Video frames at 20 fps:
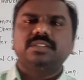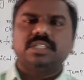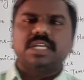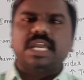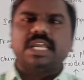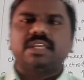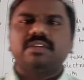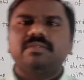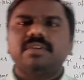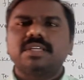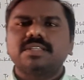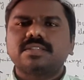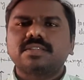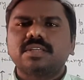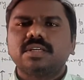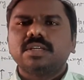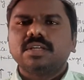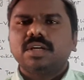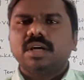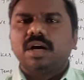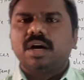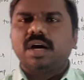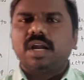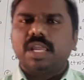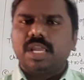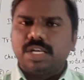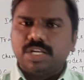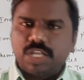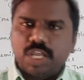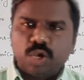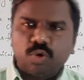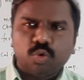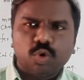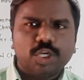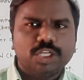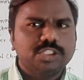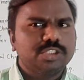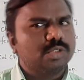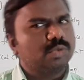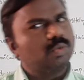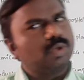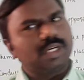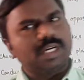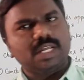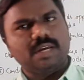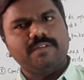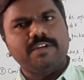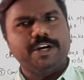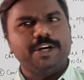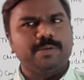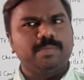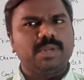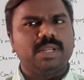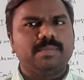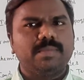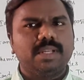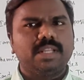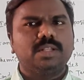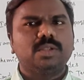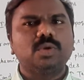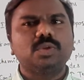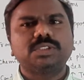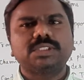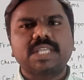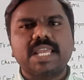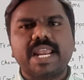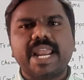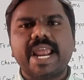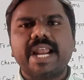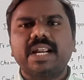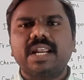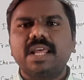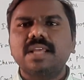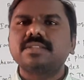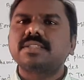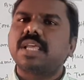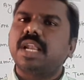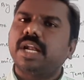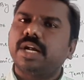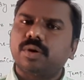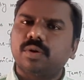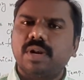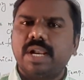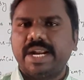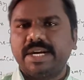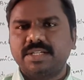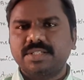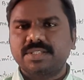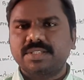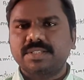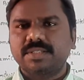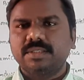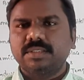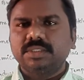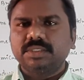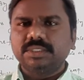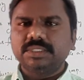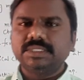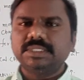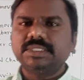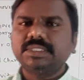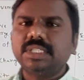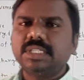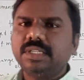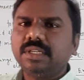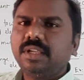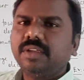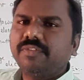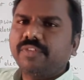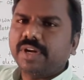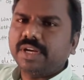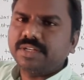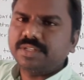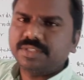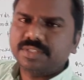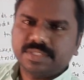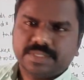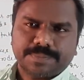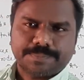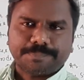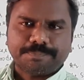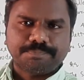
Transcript: aqueous uh, NaOH whatever it may be those can act as electrolytes. This is the difference.